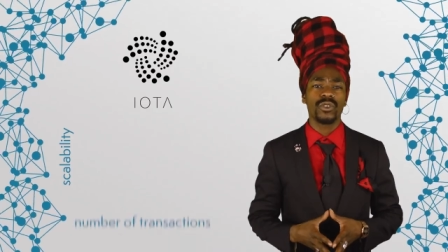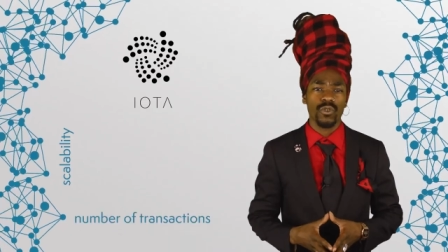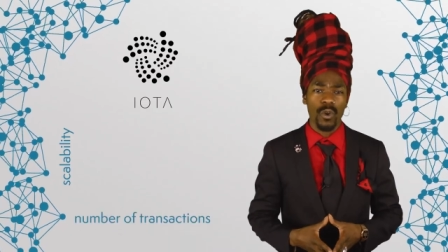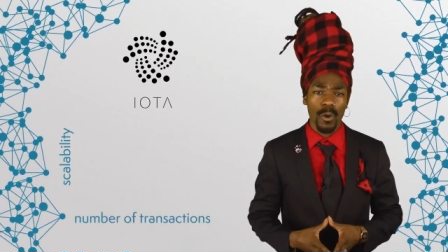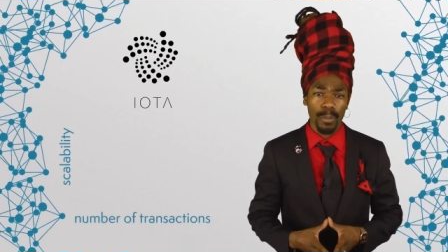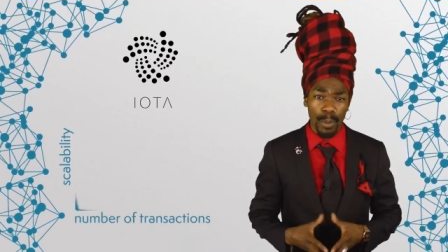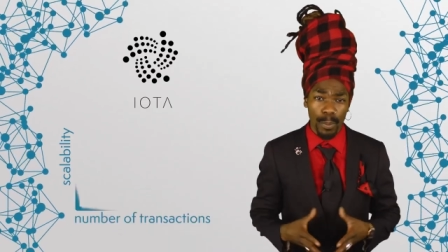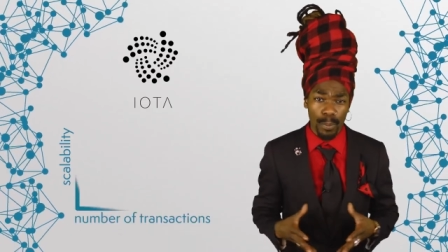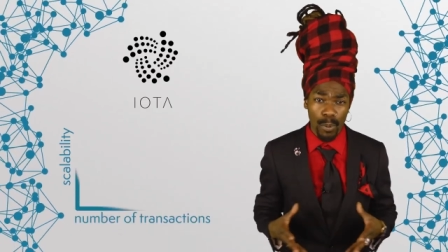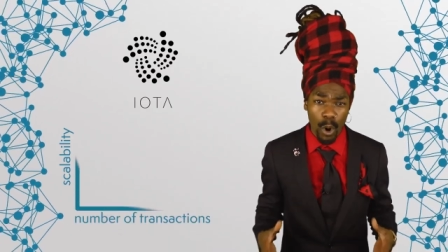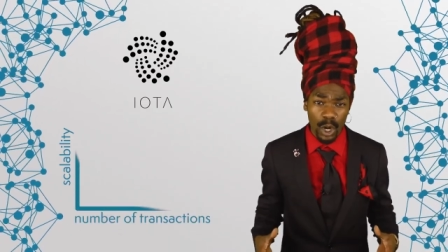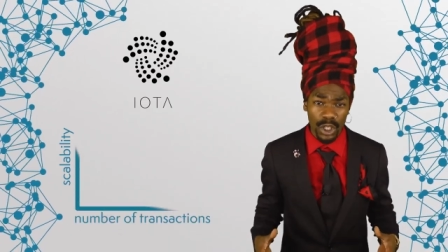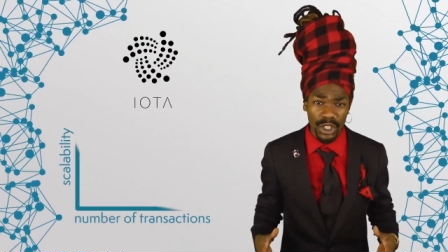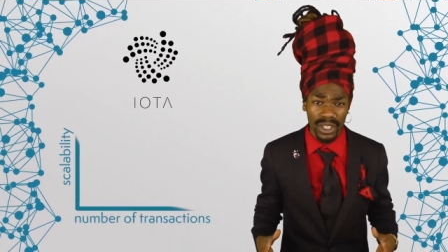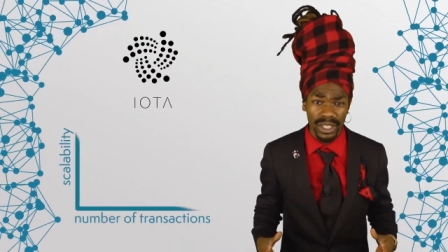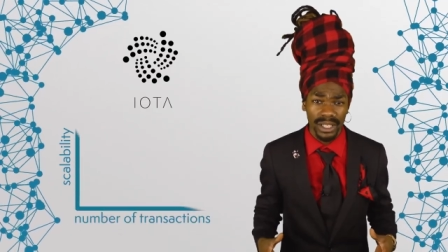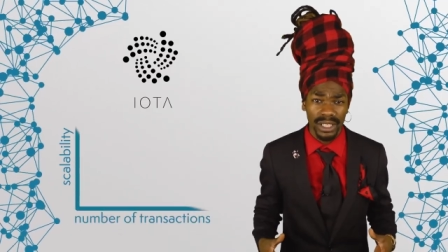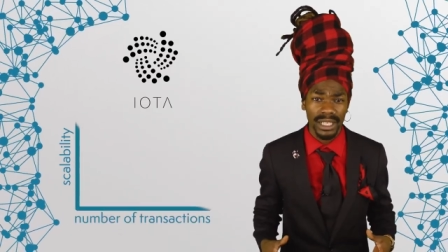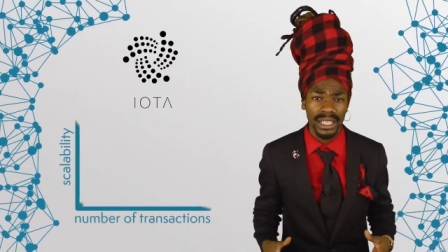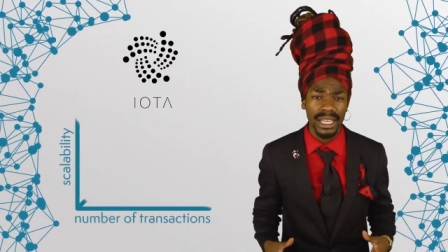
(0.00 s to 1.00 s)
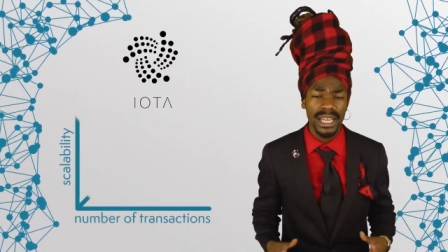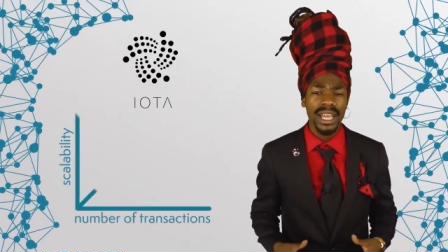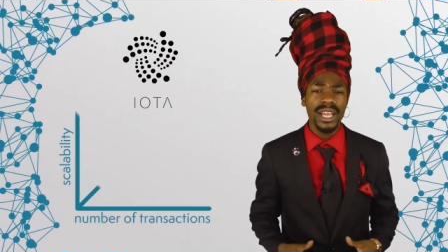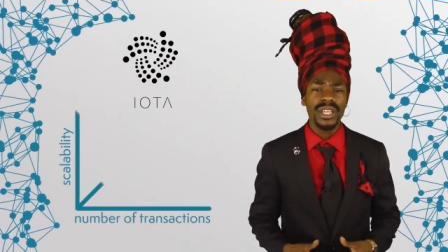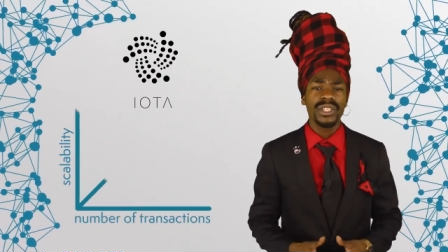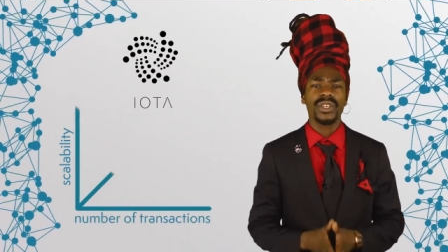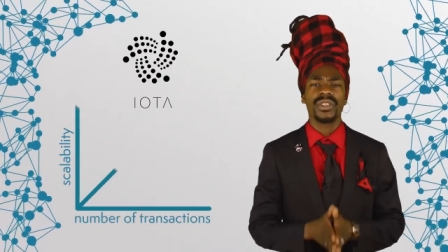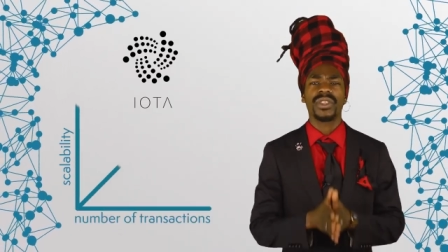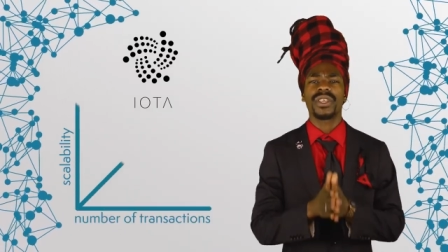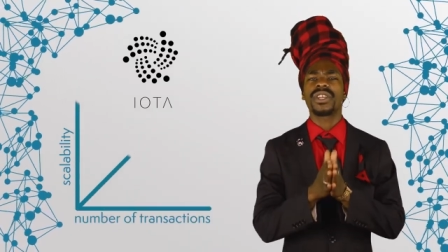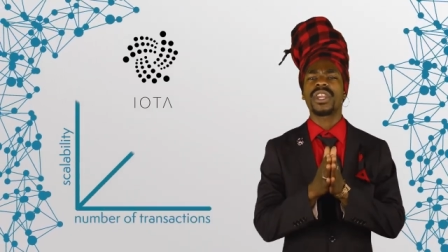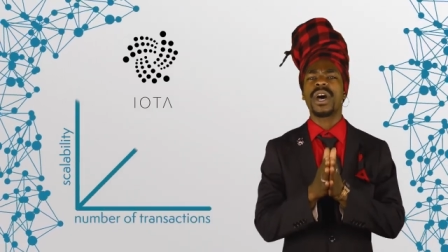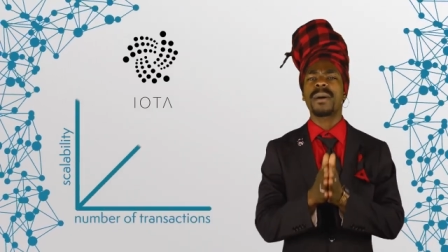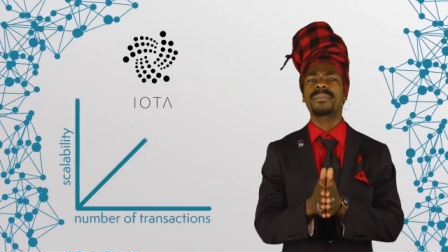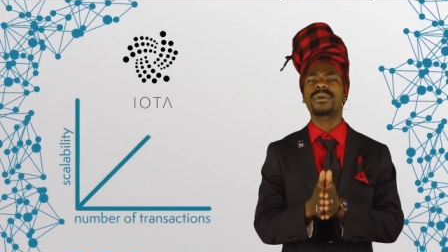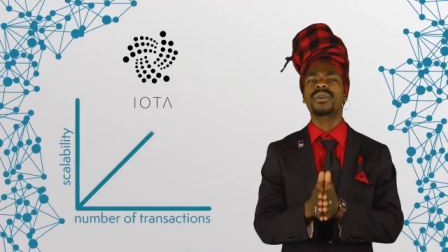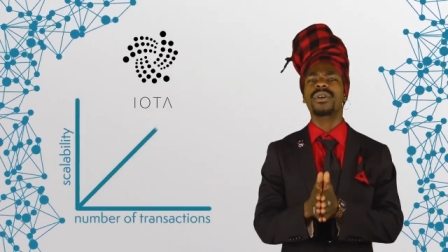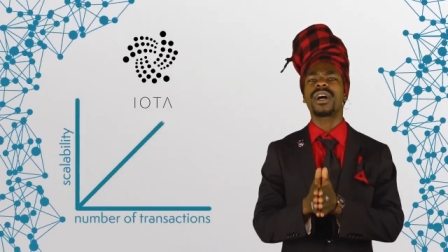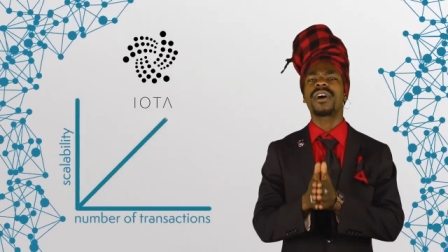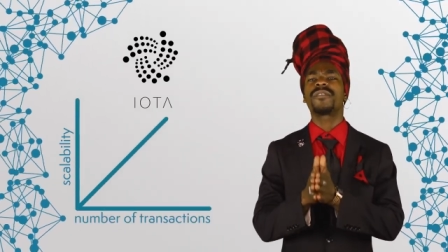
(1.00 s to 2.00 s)
to grow proportionally to the
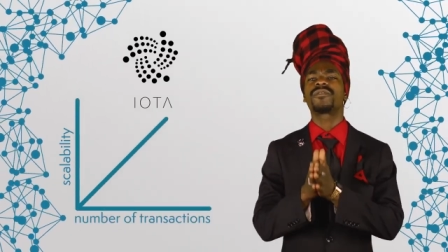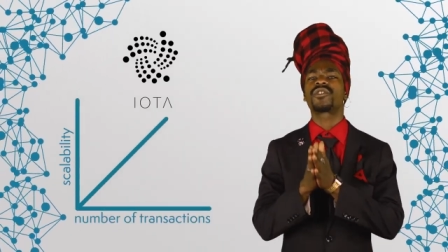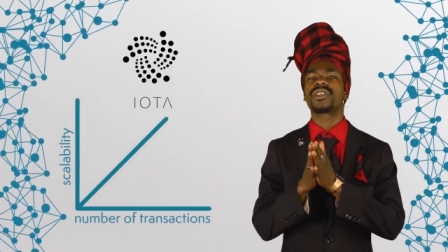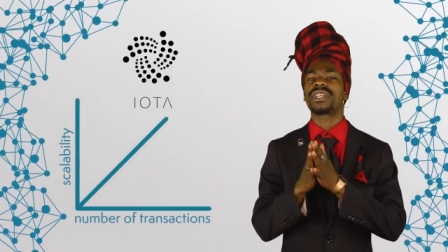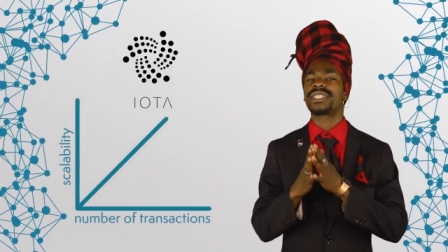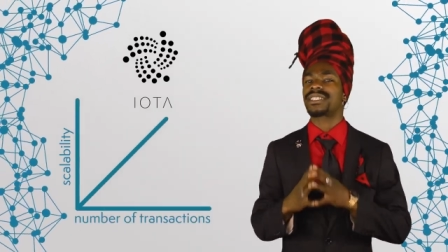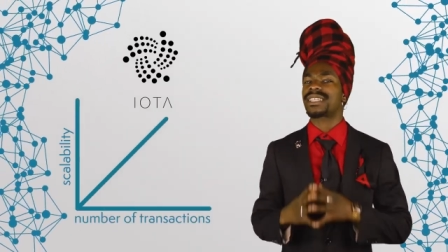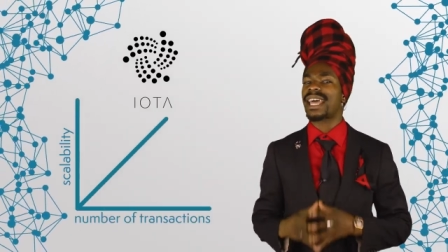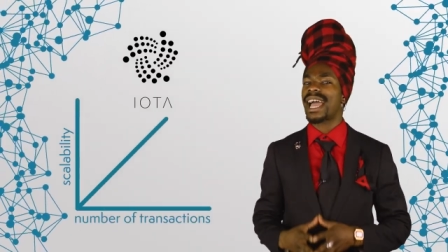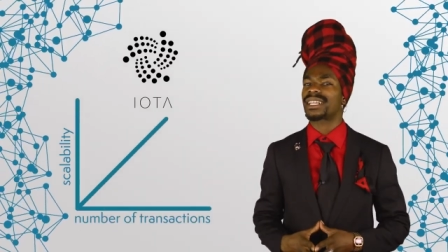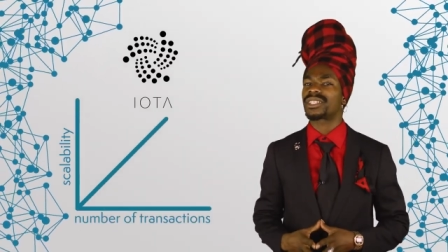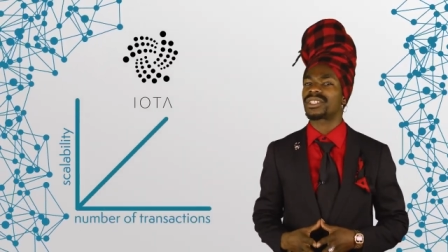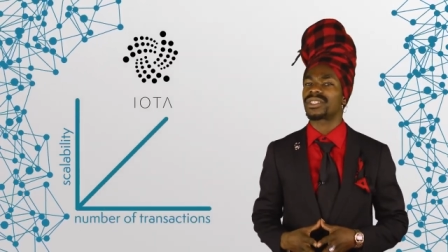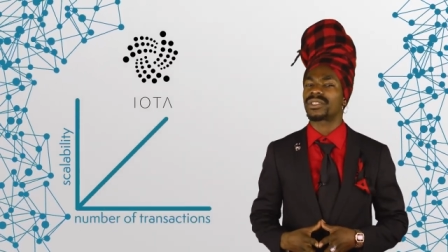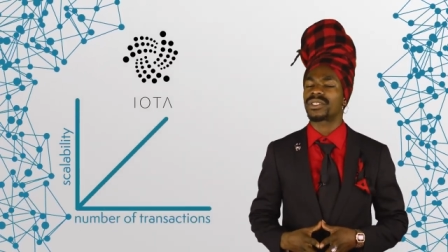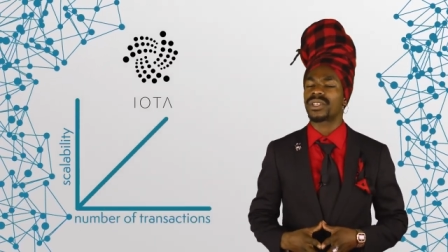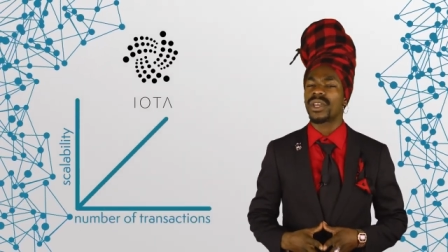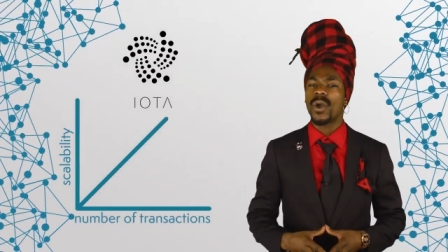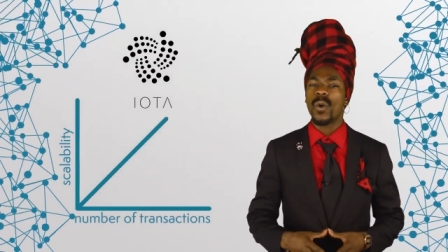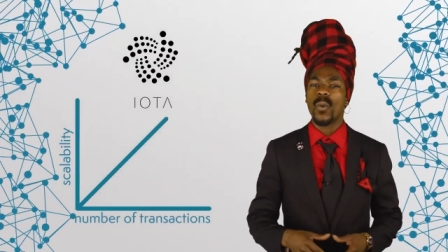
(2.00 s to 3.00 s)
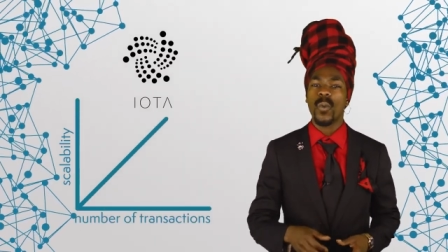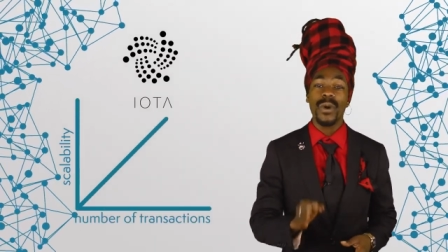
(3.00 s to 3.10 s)
number of transactions,